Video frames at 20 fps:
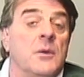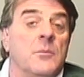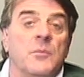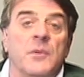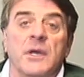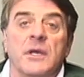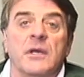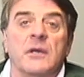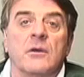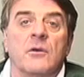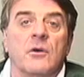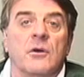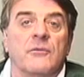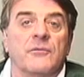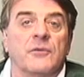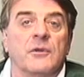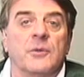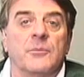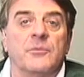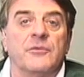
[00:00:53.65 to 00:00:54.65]
making
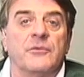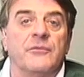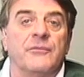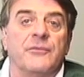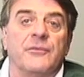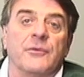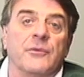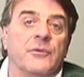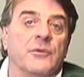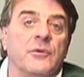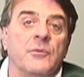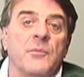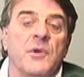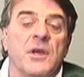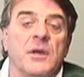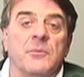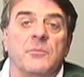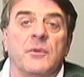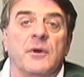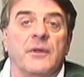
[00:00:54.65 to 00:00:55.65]
golf clubs to fill the
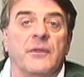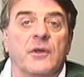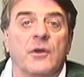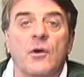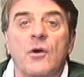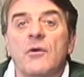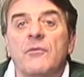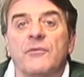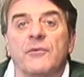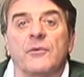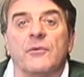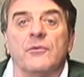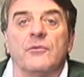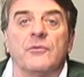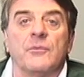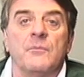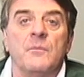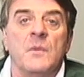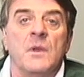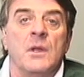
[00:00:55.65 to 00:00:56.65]
demand by the golfers.